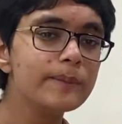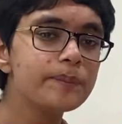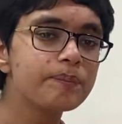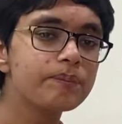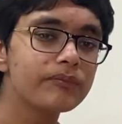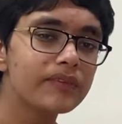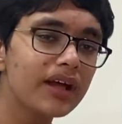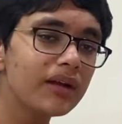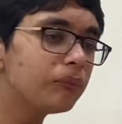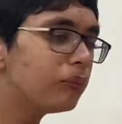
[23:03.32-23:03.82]

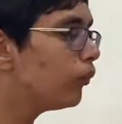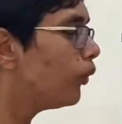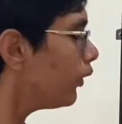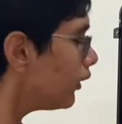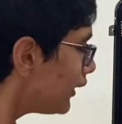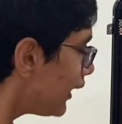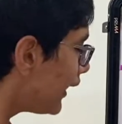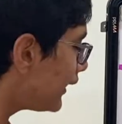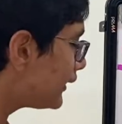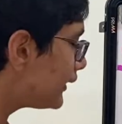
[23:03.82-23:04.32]
they're more
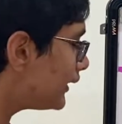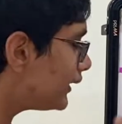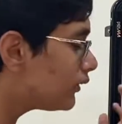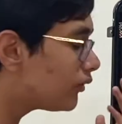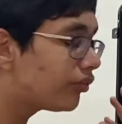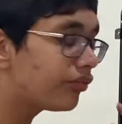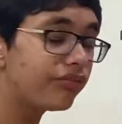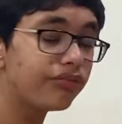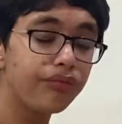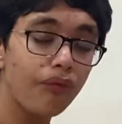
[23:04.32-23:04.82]
likely to
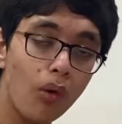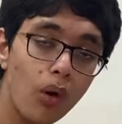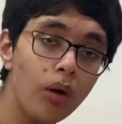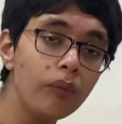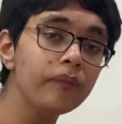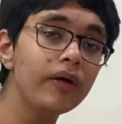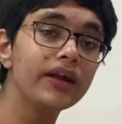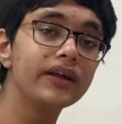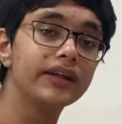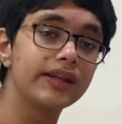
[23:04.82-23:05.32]

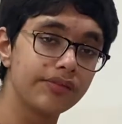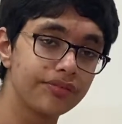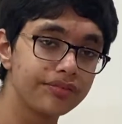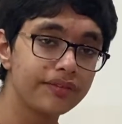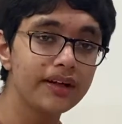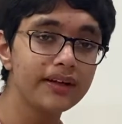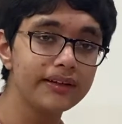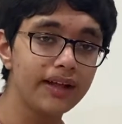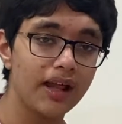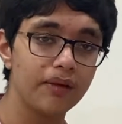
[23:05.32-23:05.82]
form a
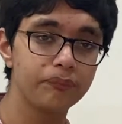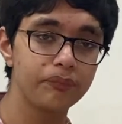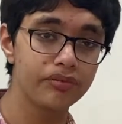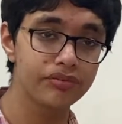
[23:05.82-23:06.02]
different type of